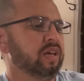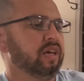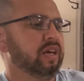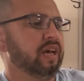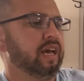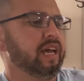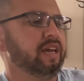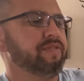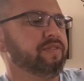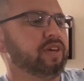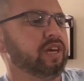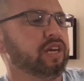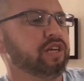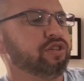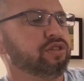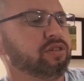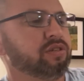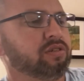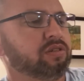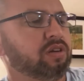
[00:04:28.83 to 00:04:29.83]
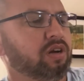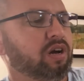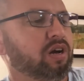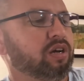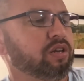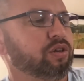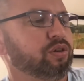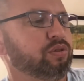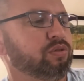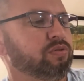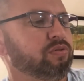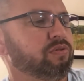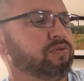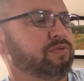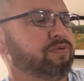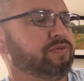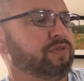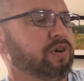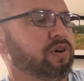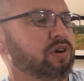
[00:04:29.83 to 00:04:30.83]
Aviation, auto,
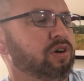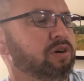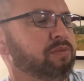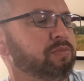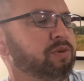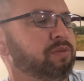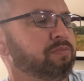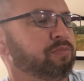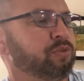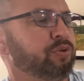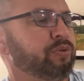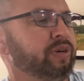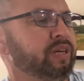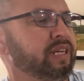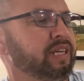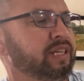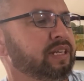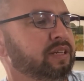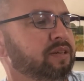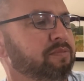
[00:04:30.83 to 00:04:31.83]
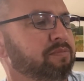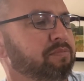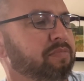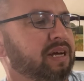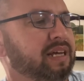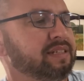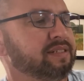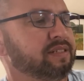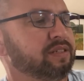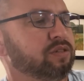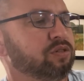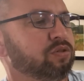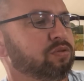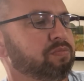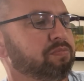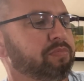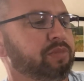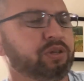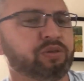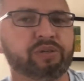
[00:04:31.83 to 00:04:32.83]
farm, marine, bicycle,
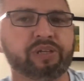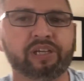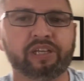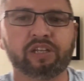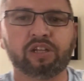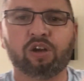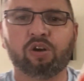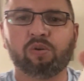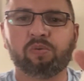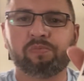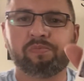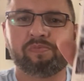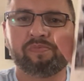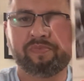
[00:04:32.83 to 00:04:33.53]
building, and home.